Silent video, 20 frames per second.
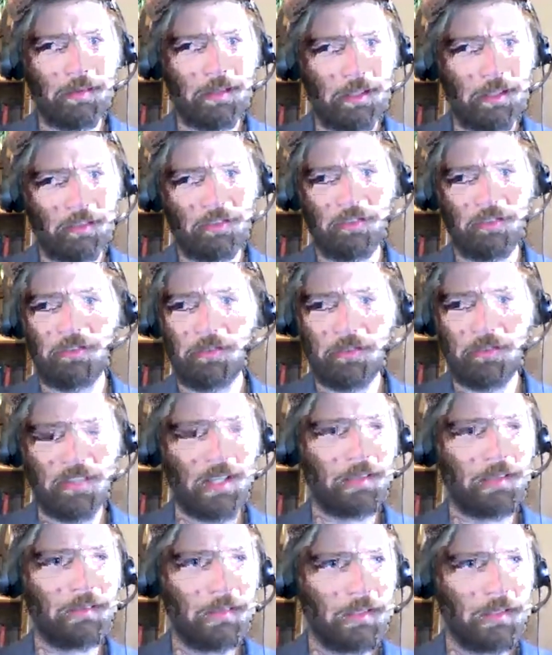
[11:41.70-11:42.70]
These
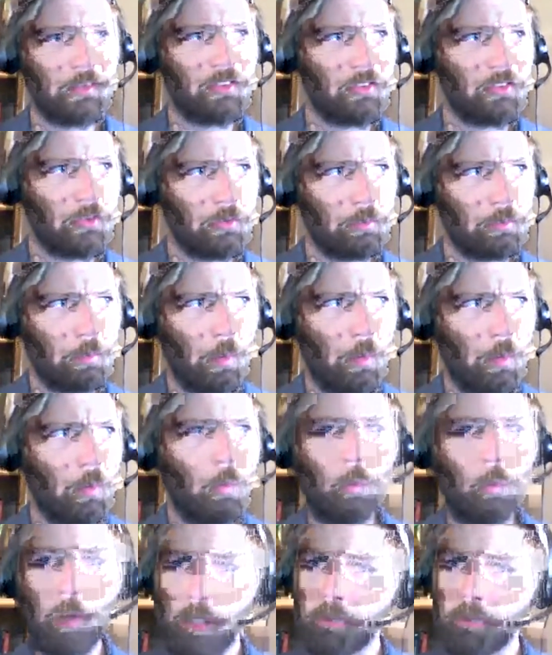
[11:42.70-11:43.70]
techniques,
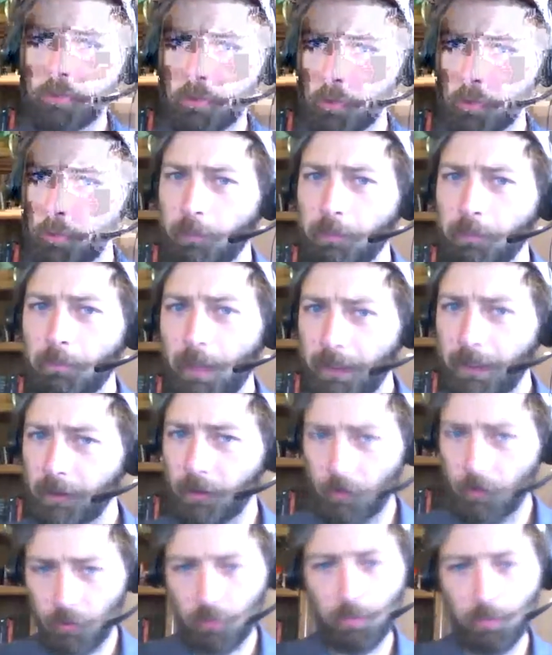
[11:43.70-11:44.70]
one group
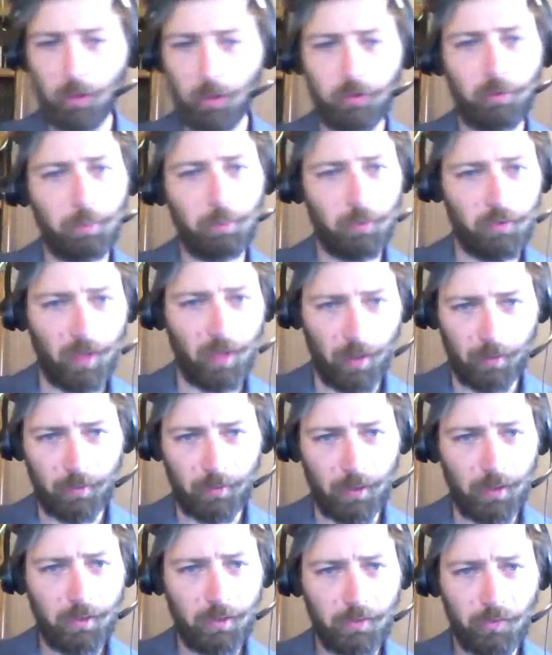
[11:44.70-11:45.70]
might use multiple
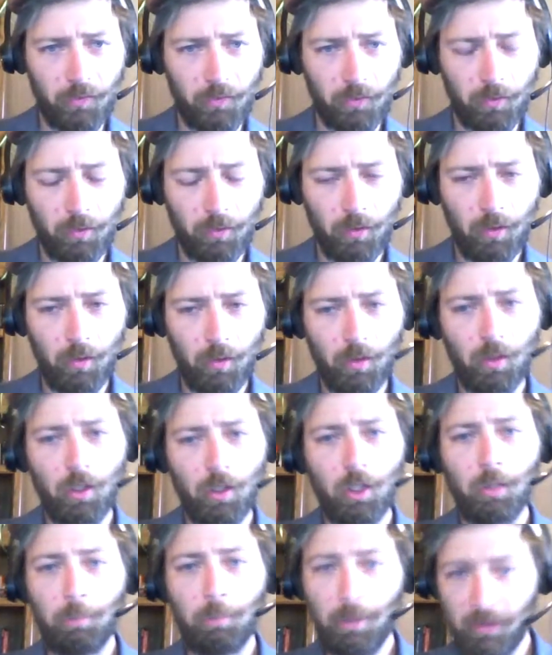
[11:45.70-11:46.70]
techniques,
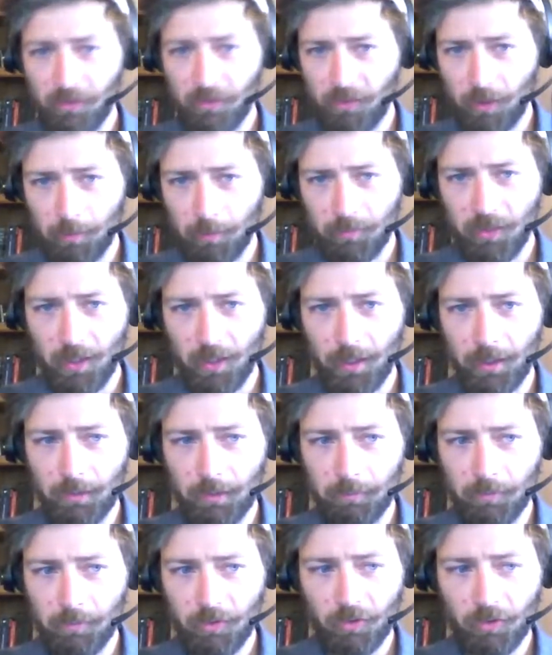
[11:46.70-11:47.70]
but
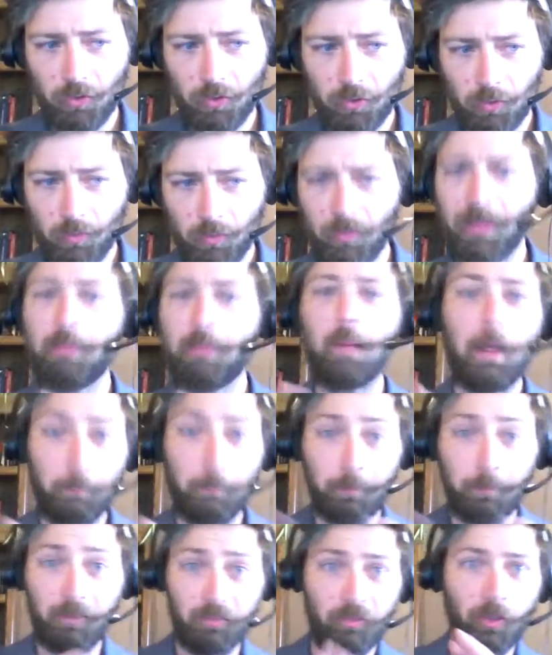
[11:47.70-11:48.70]
sometimes they
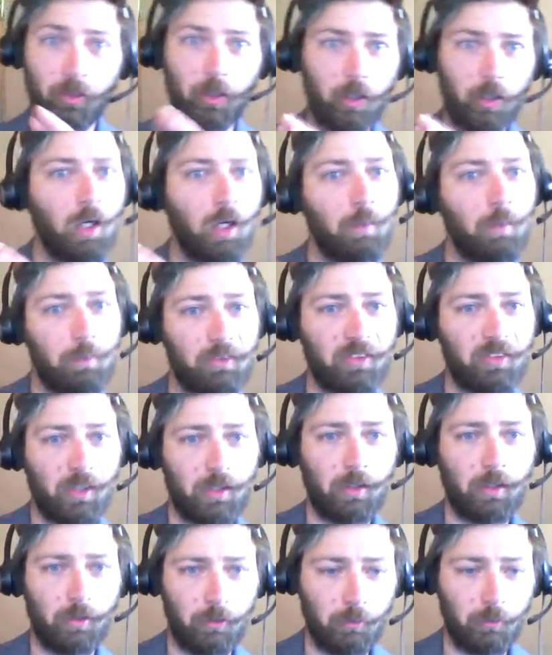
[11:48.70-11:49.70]
might prefer a
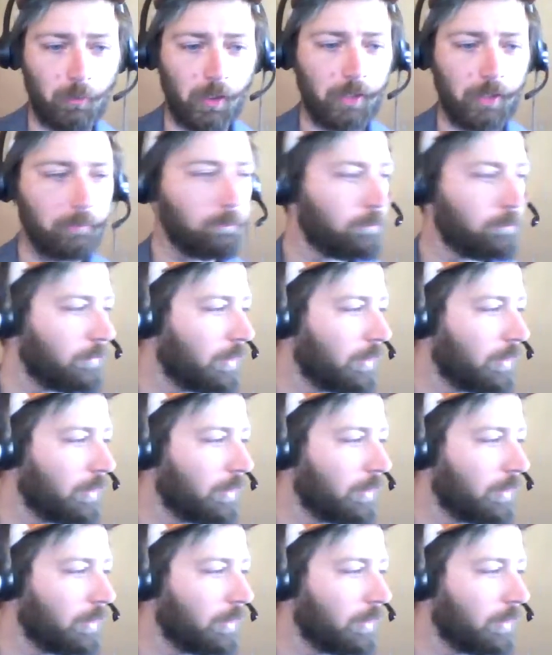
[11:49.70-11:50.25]
particular one.